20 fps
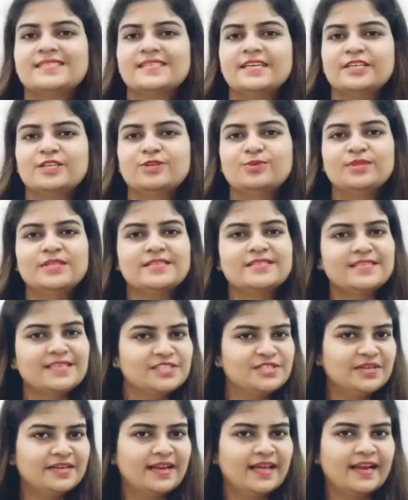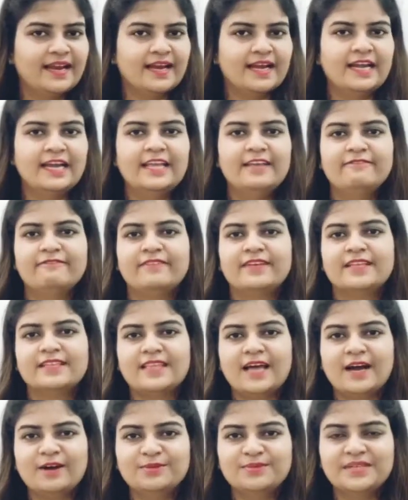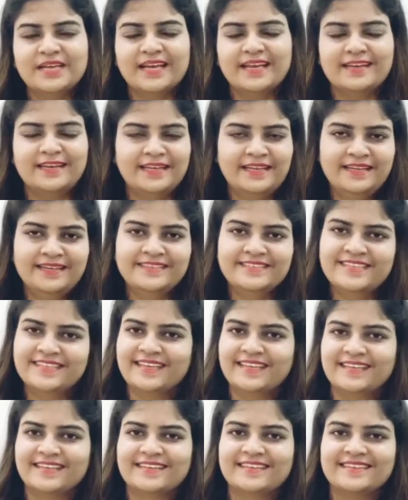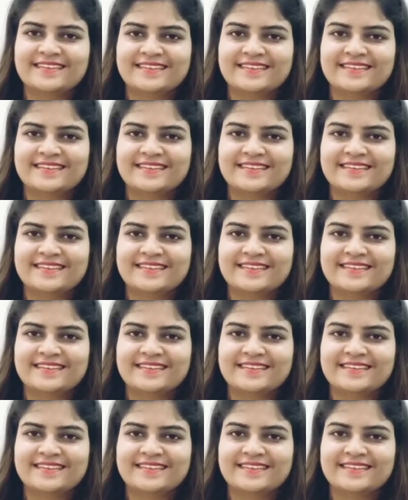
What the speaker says: get to the session directly without any delay.